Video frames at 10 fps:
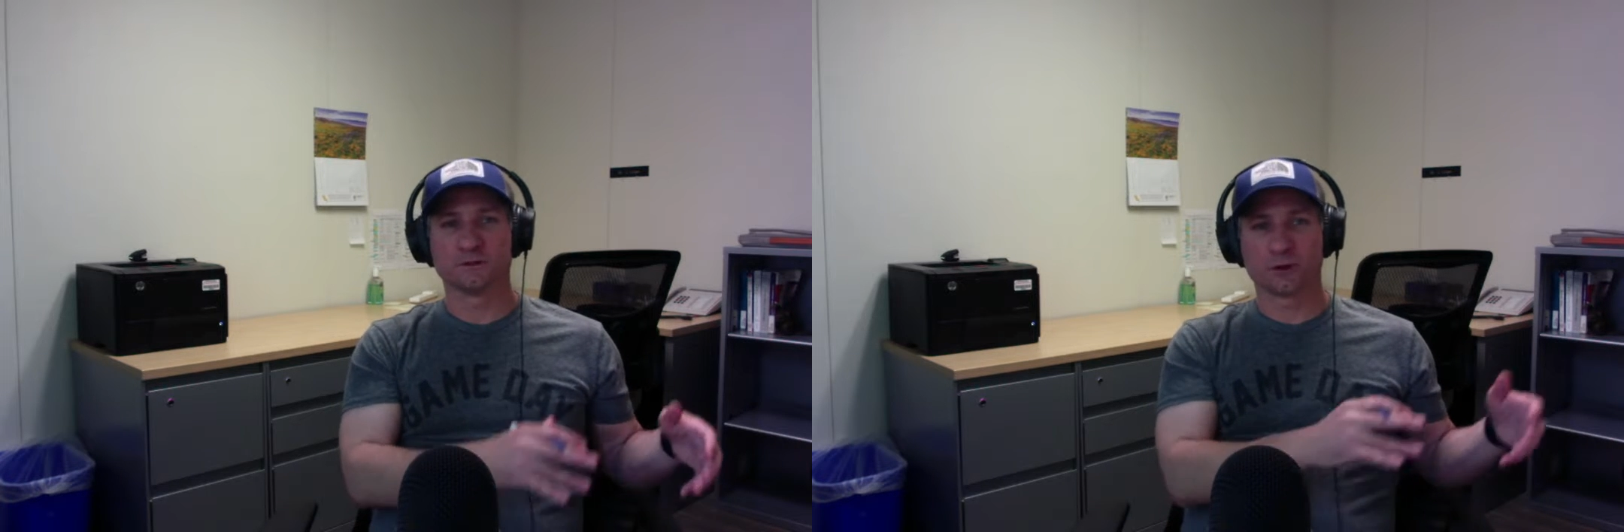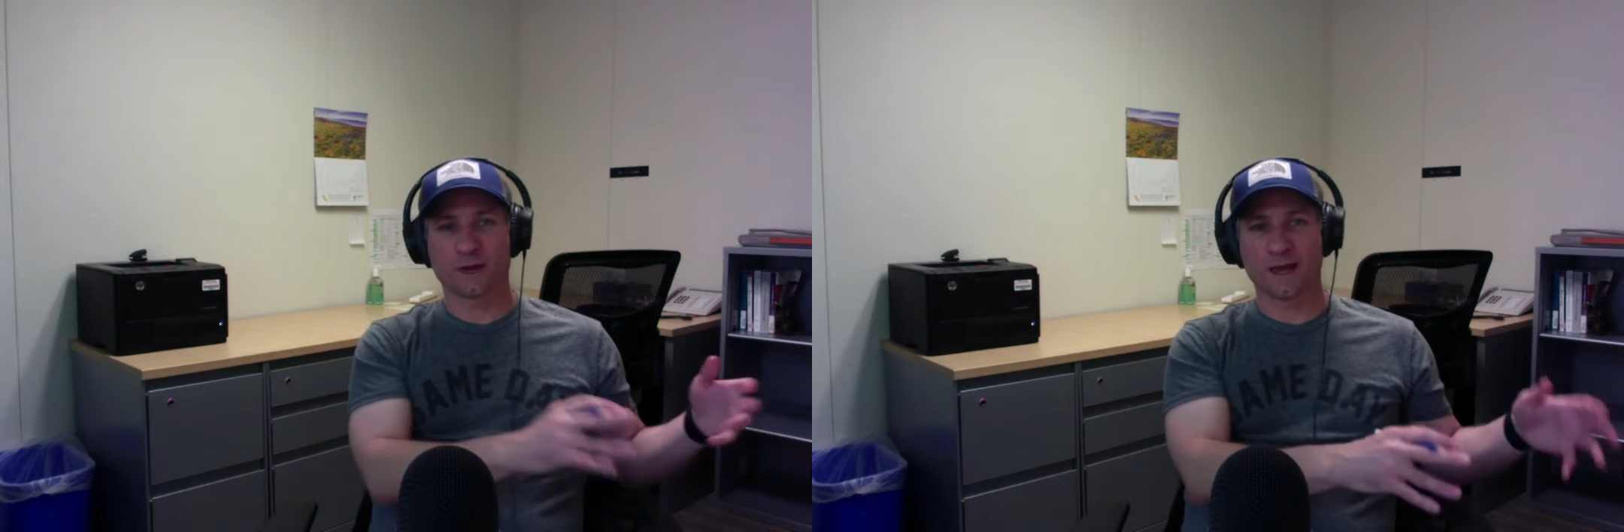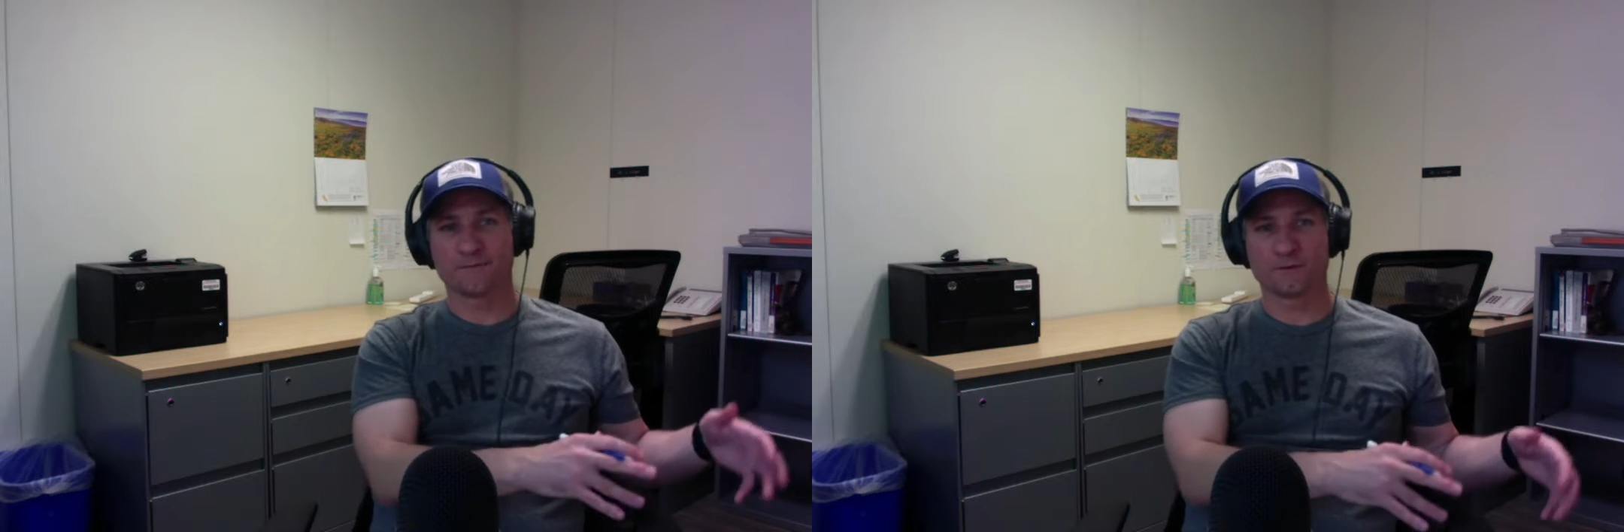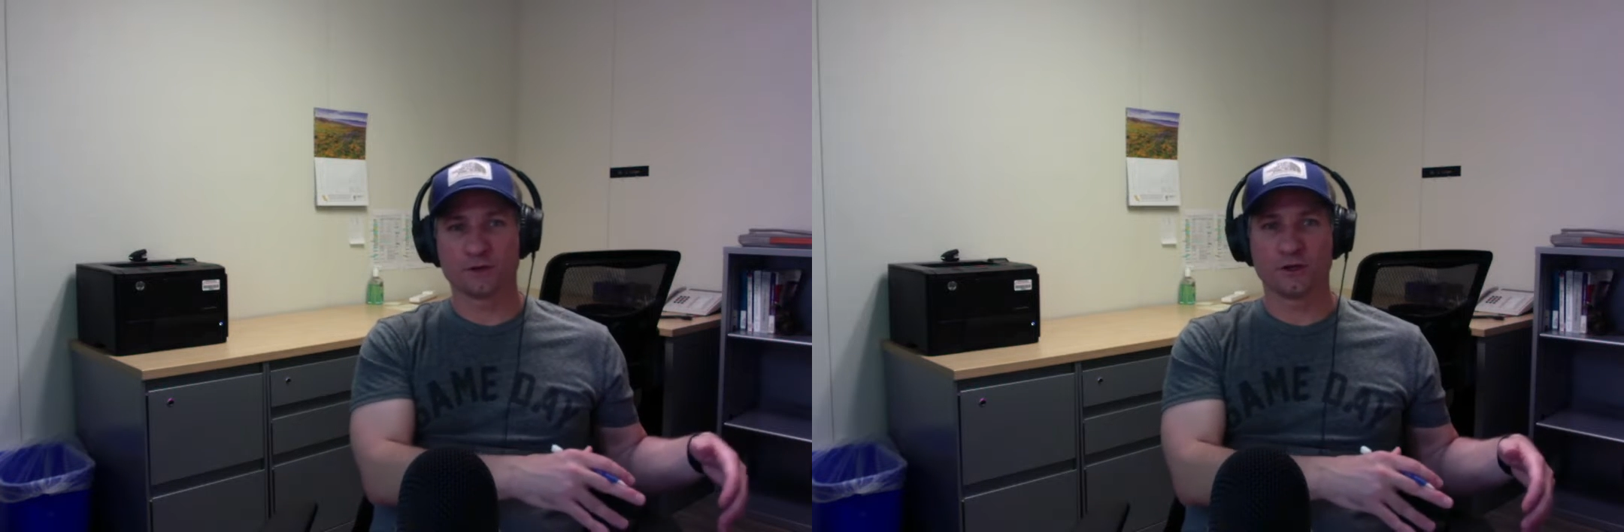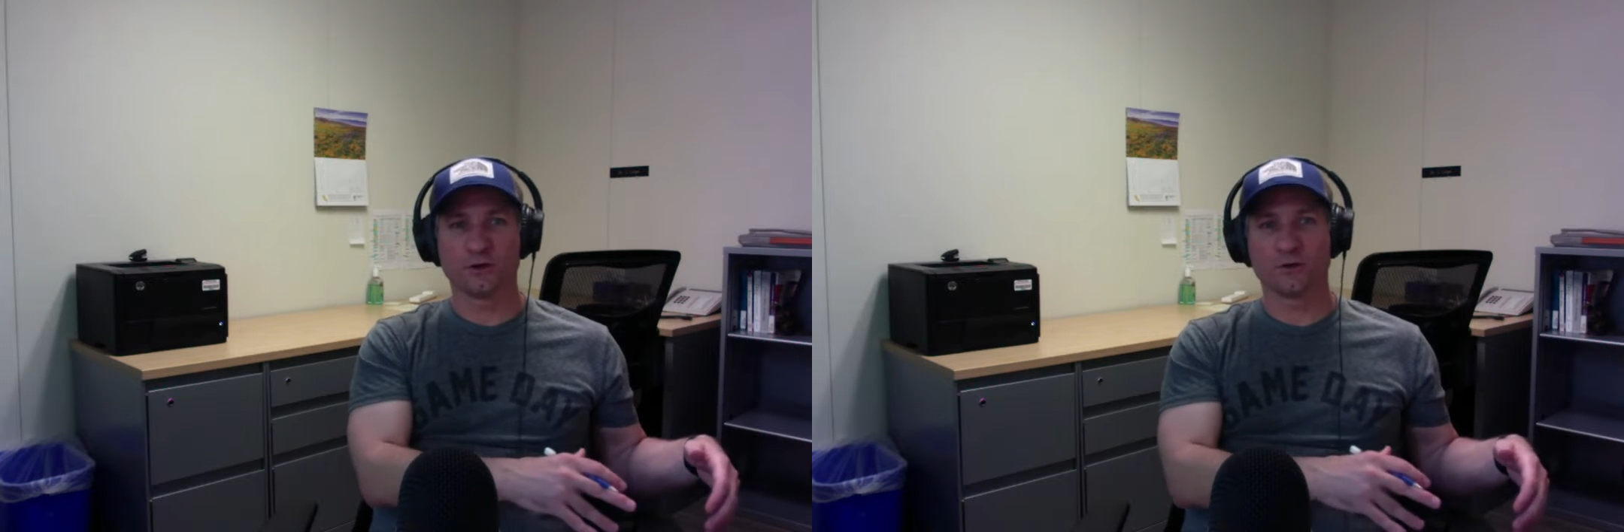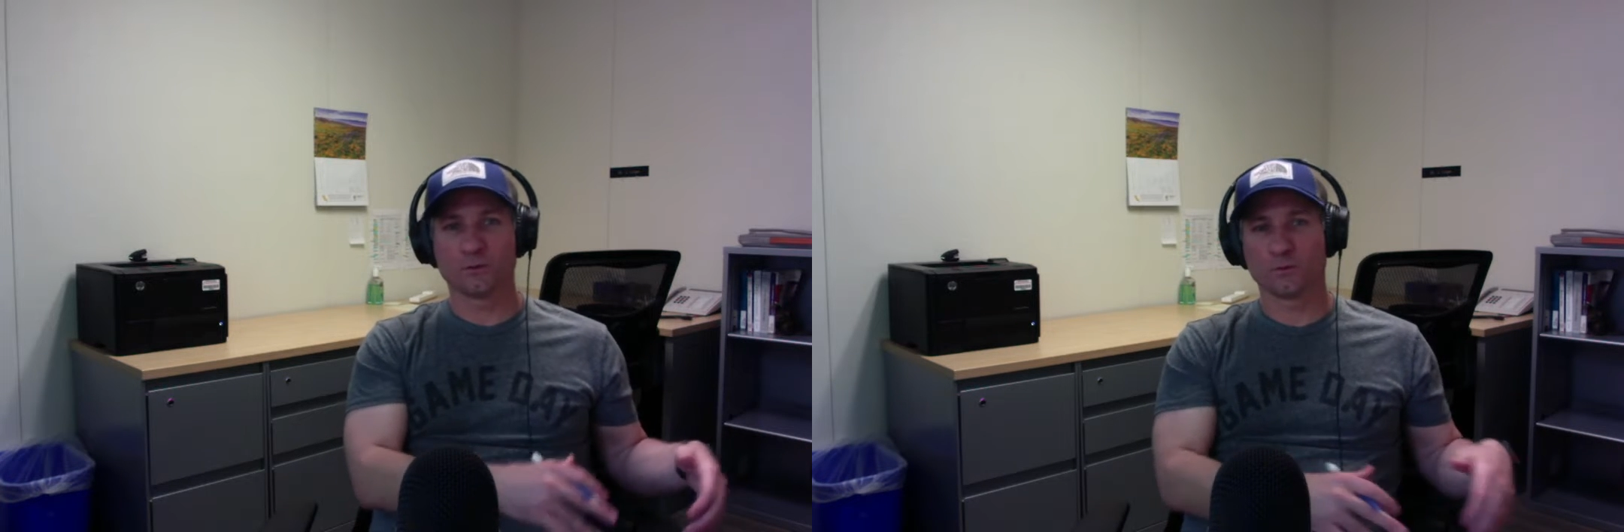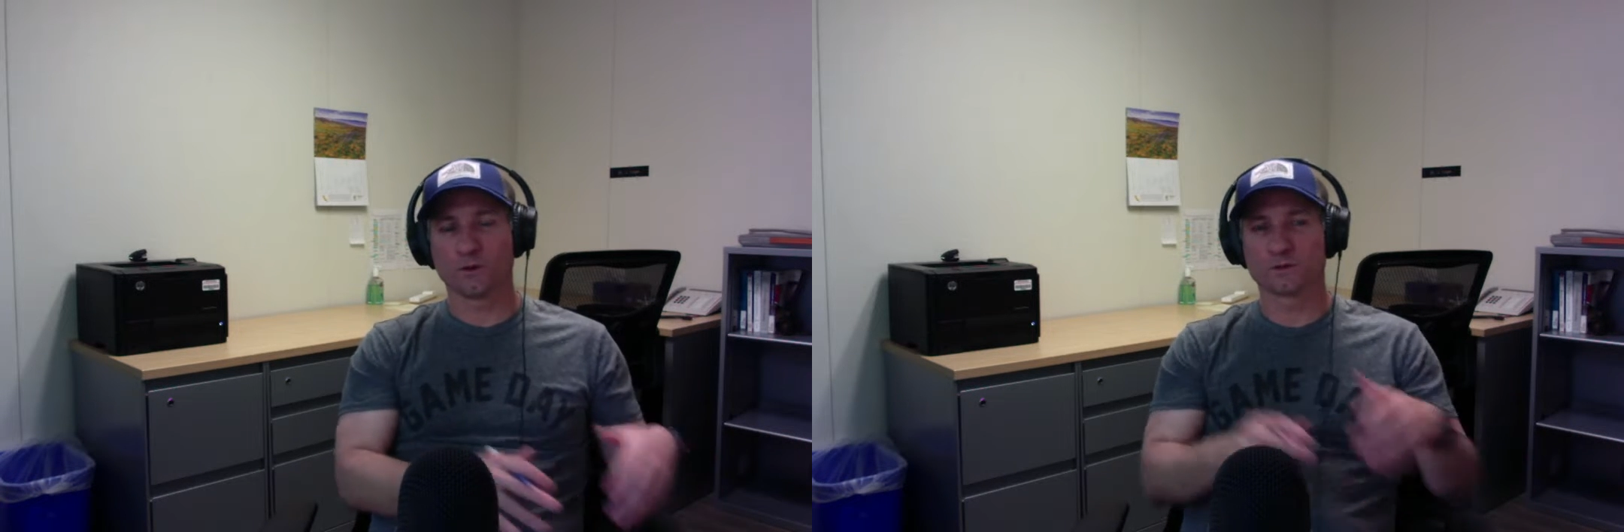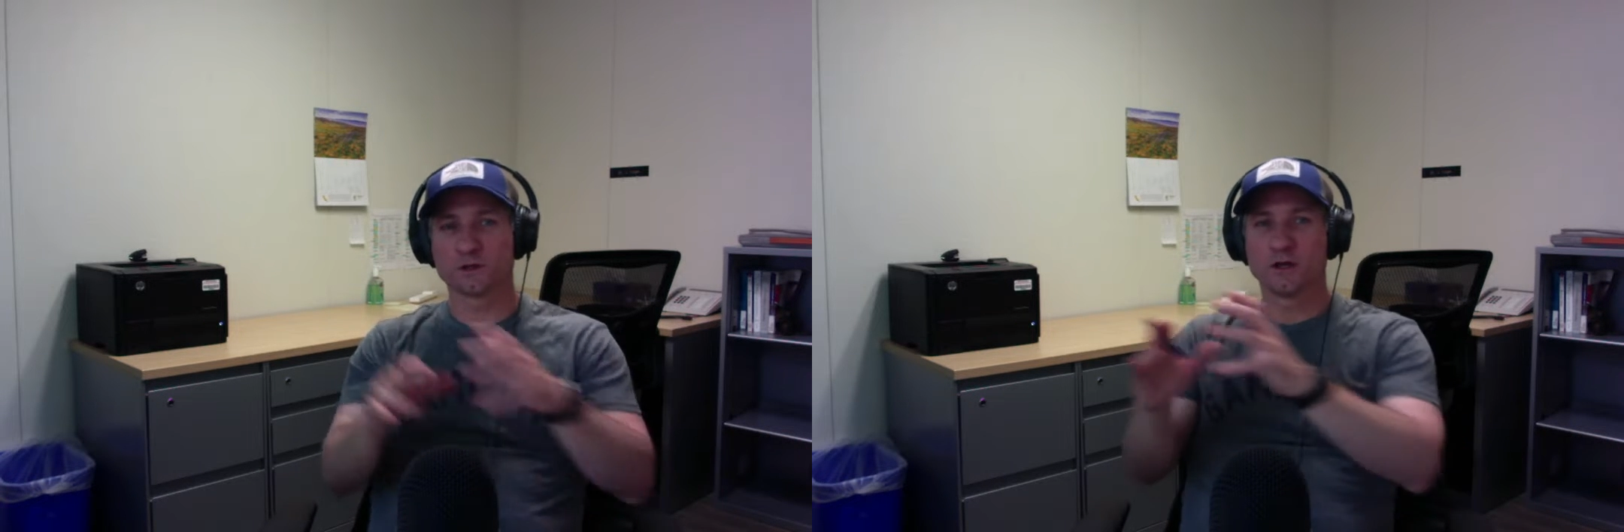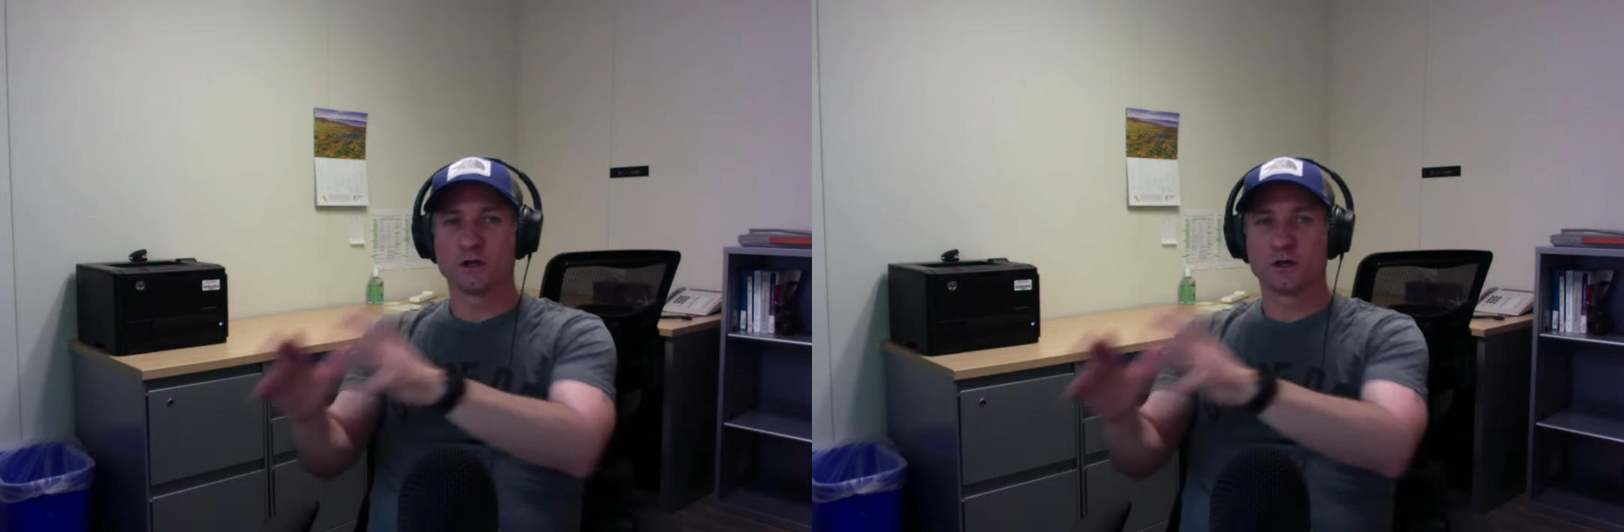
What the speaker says: okay for you, and what's